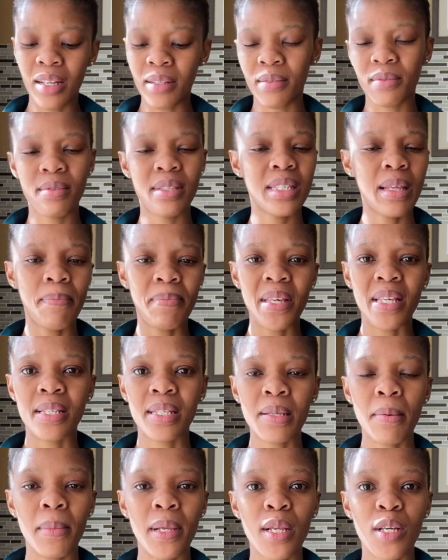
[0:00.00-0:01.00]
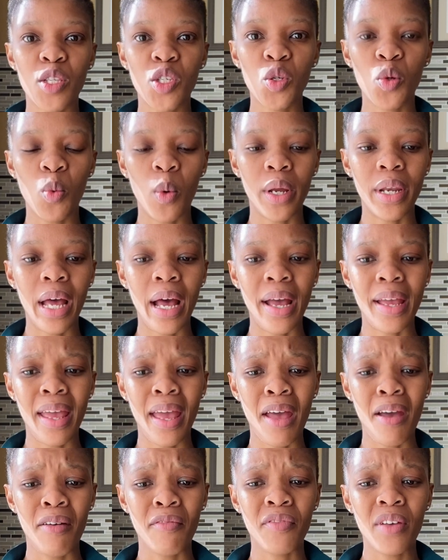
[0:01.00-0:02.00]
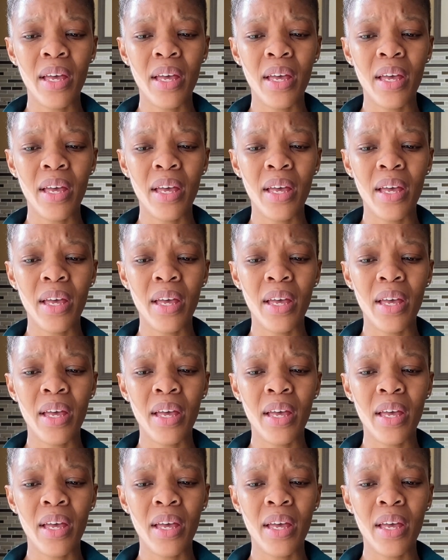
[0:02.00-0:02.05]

something similar to what I have.